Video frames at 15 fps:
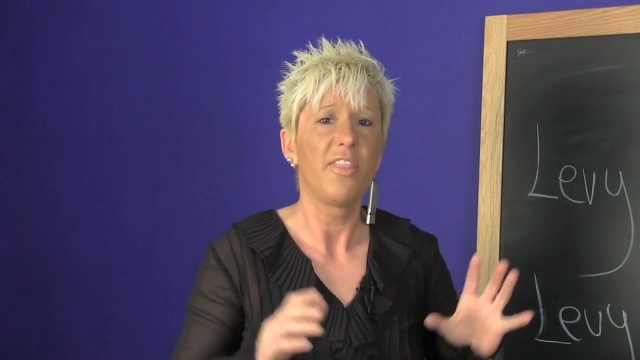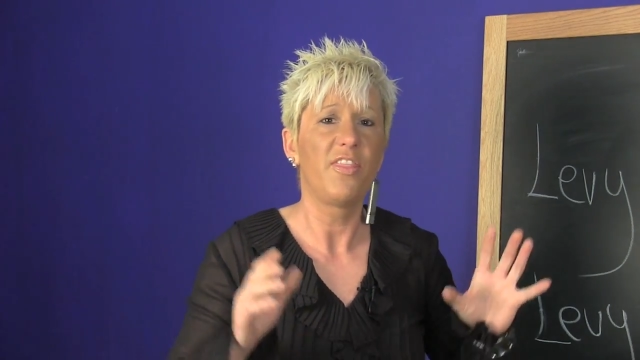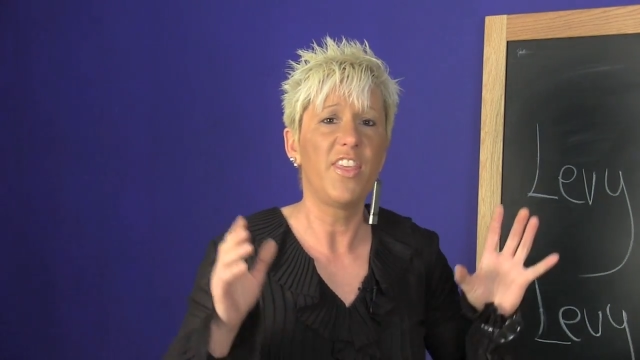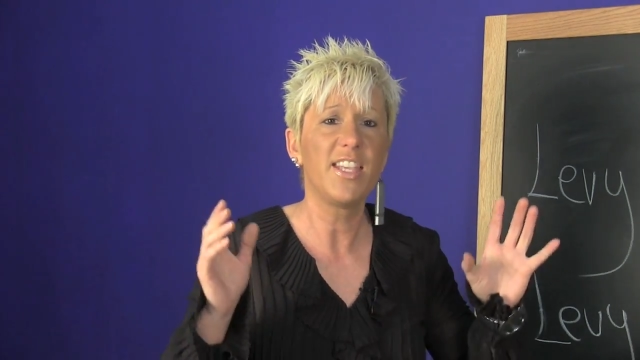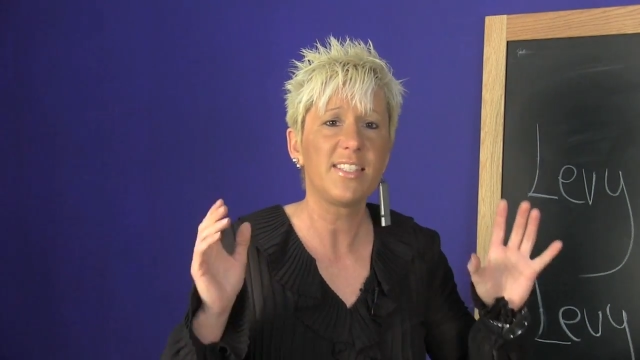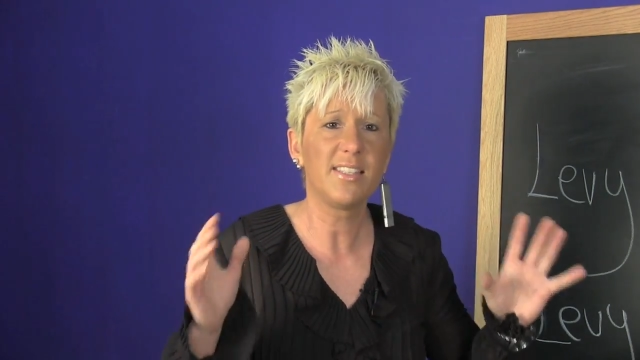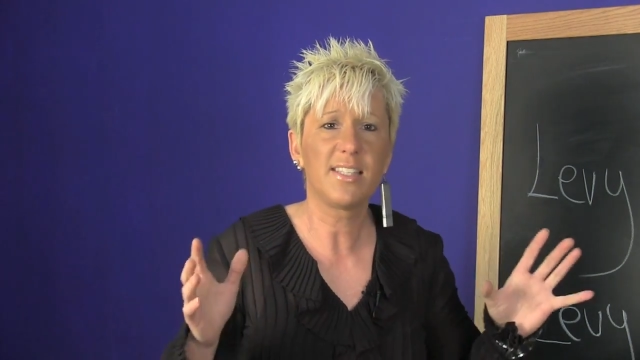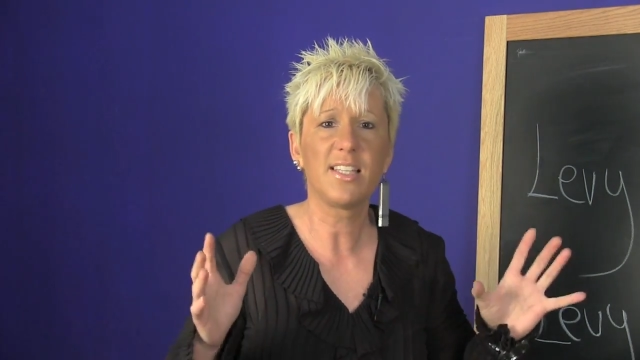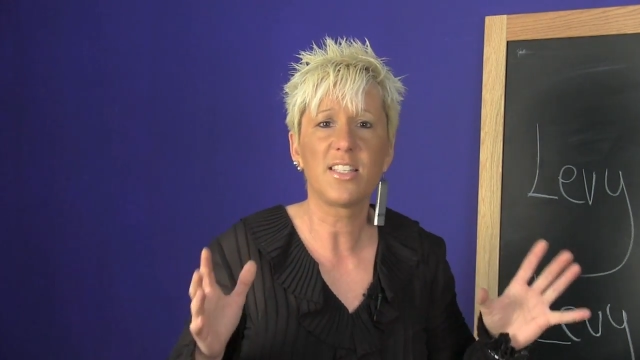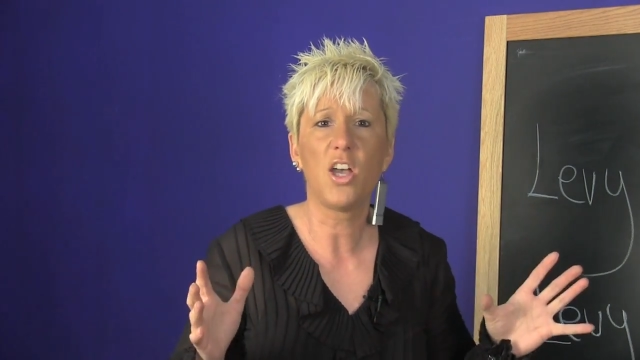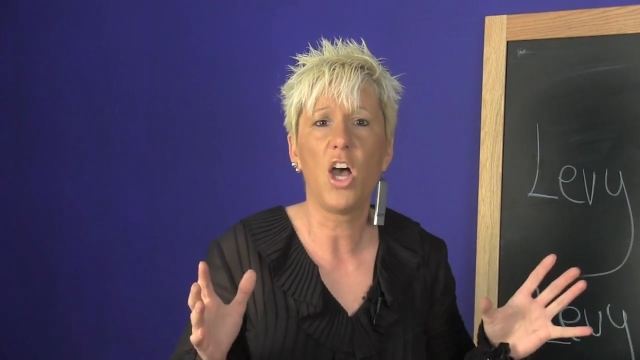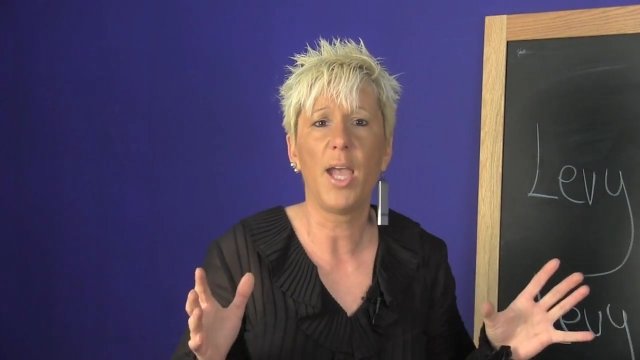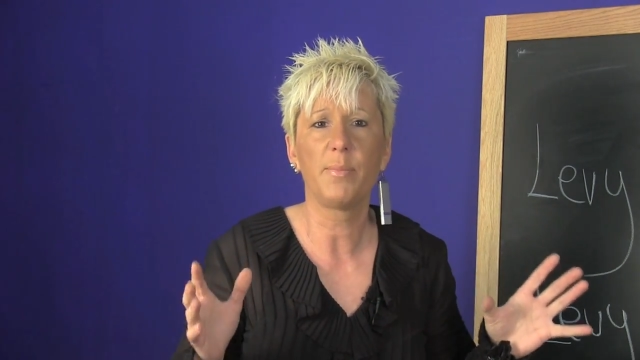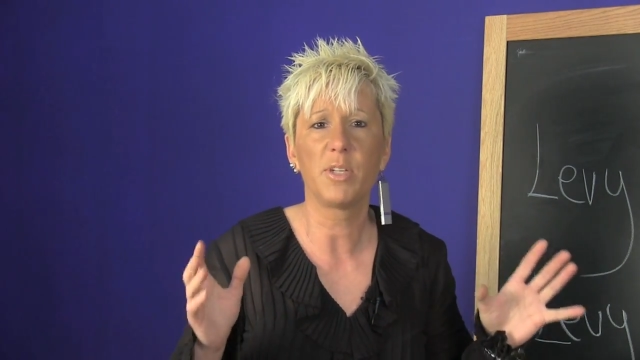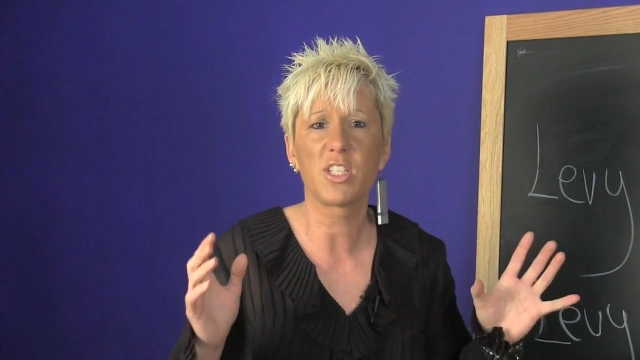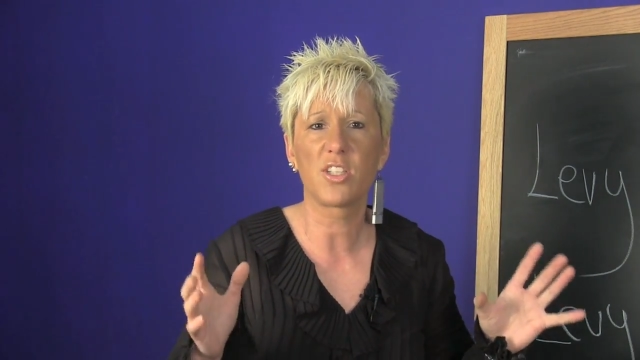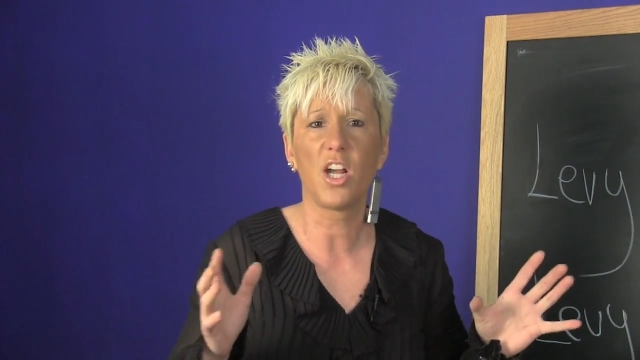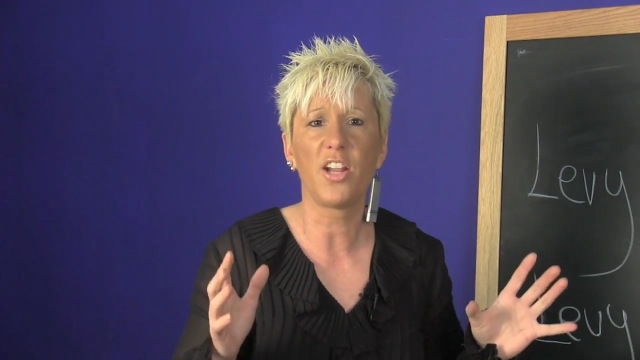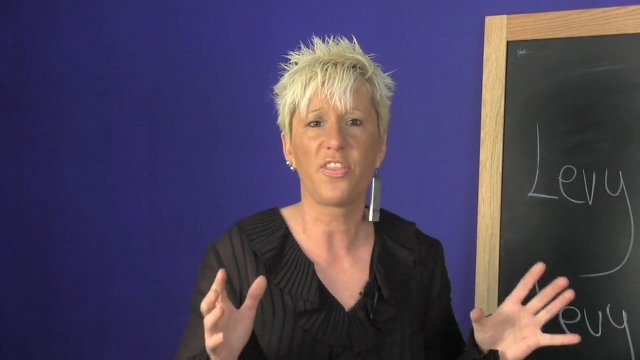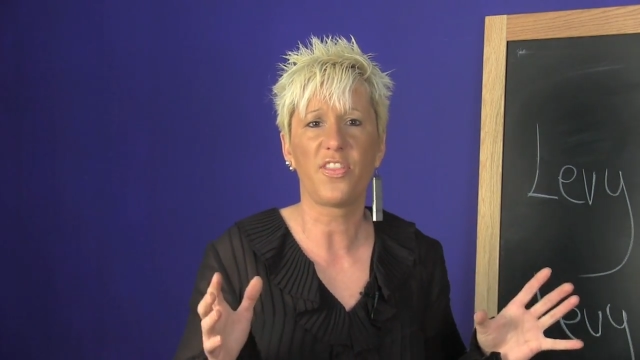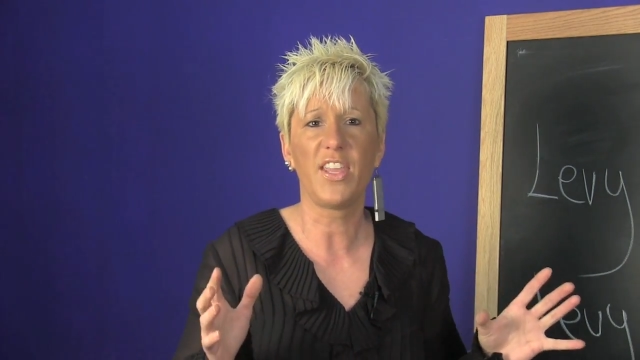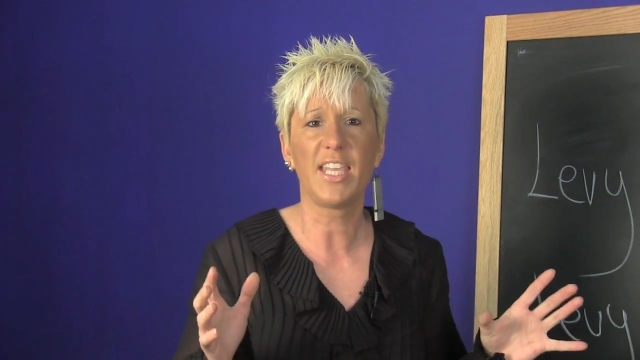This is the time to
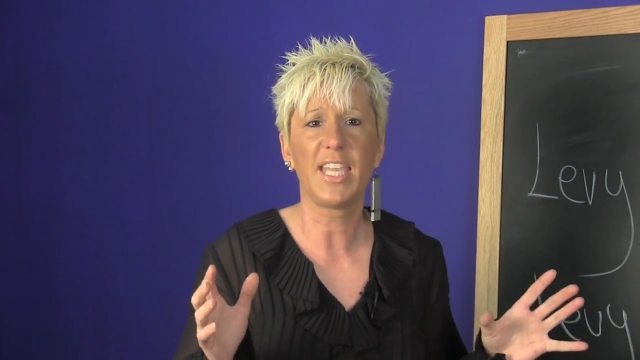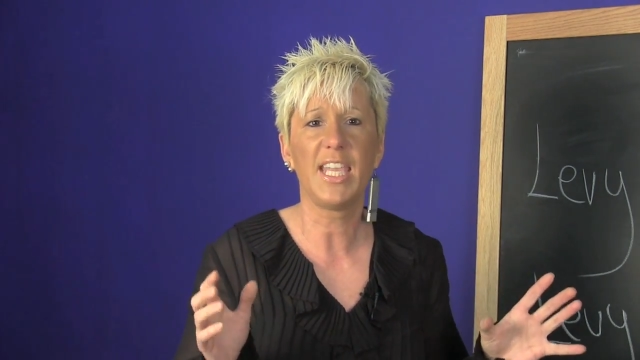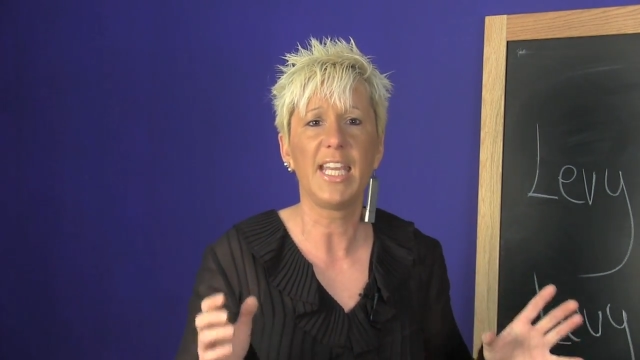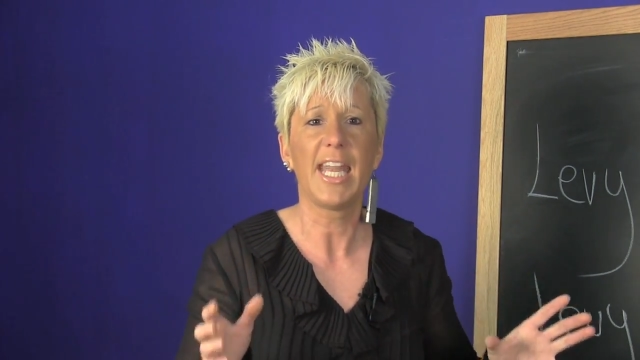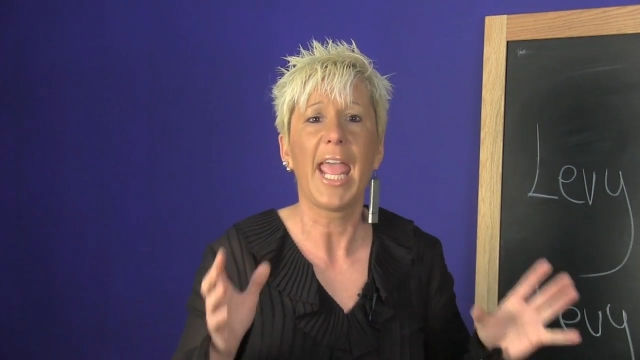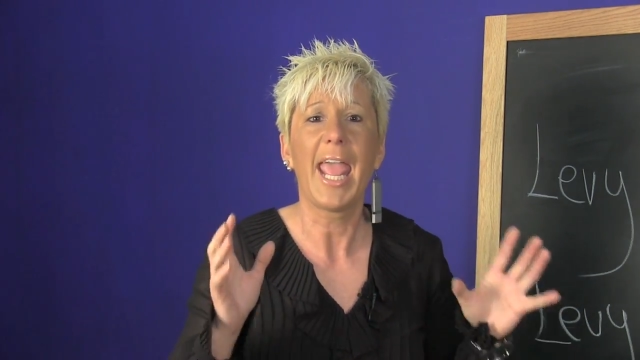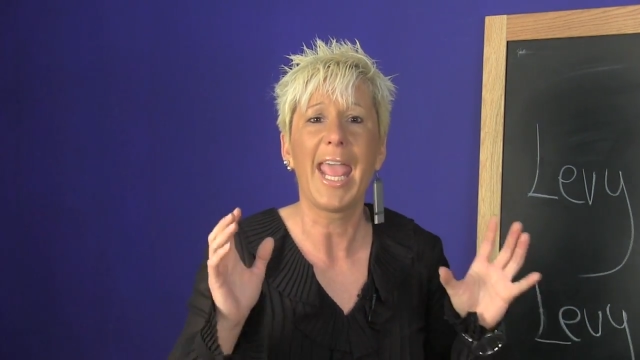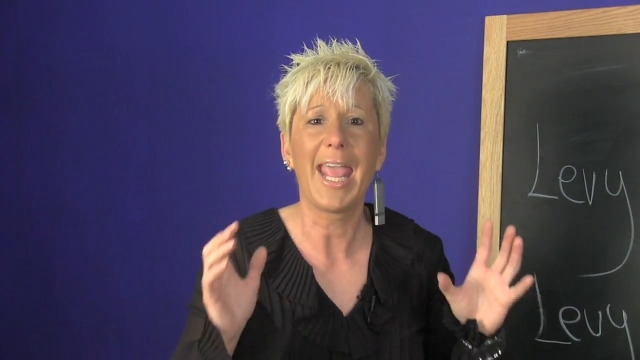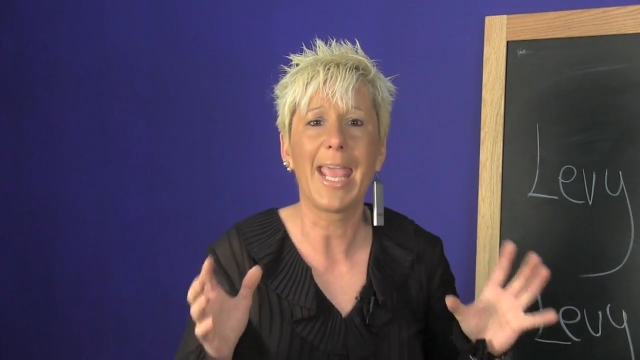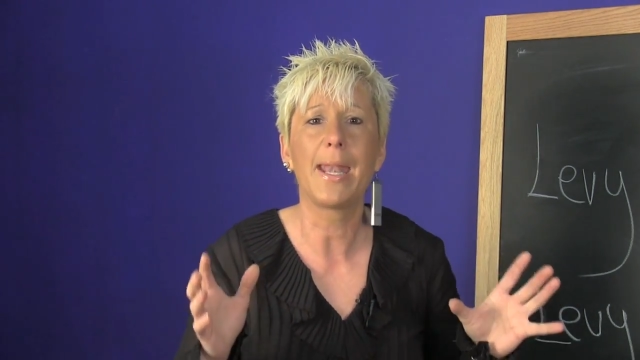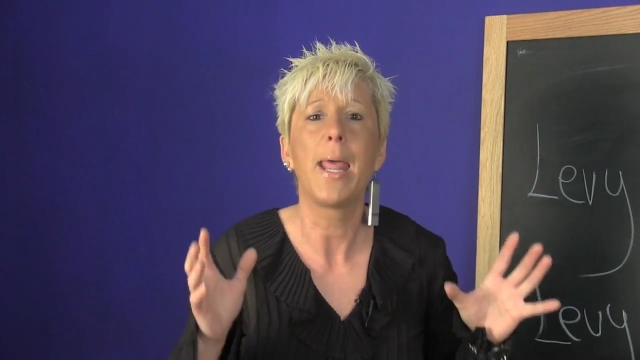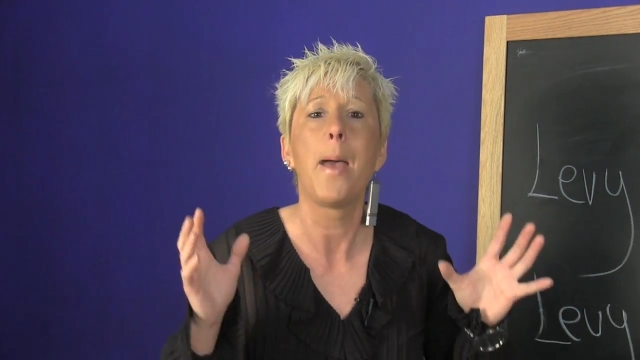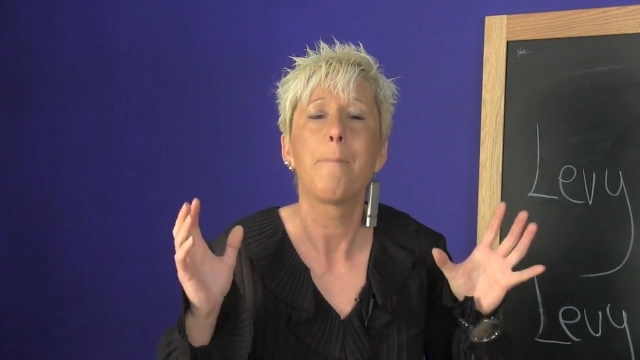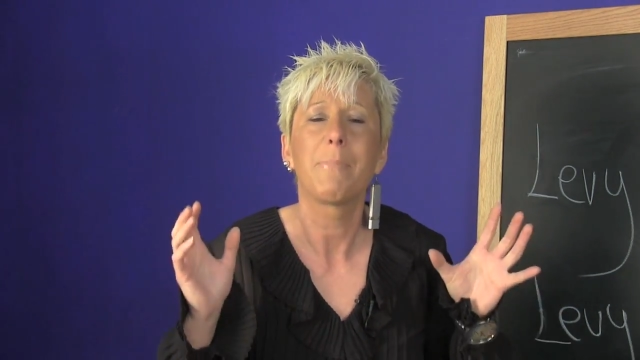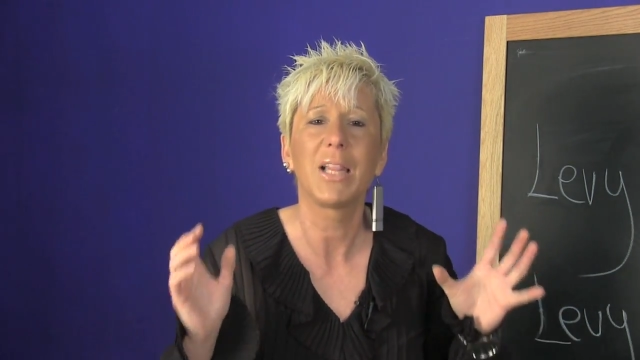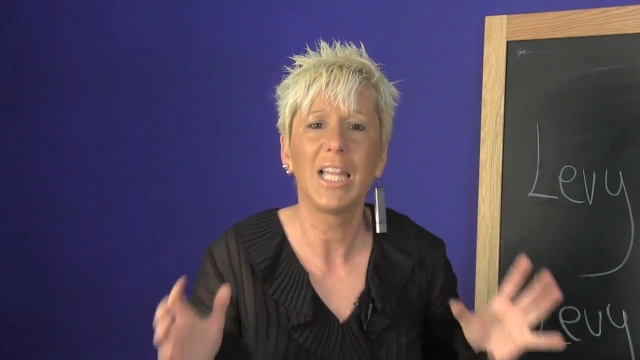start thinking and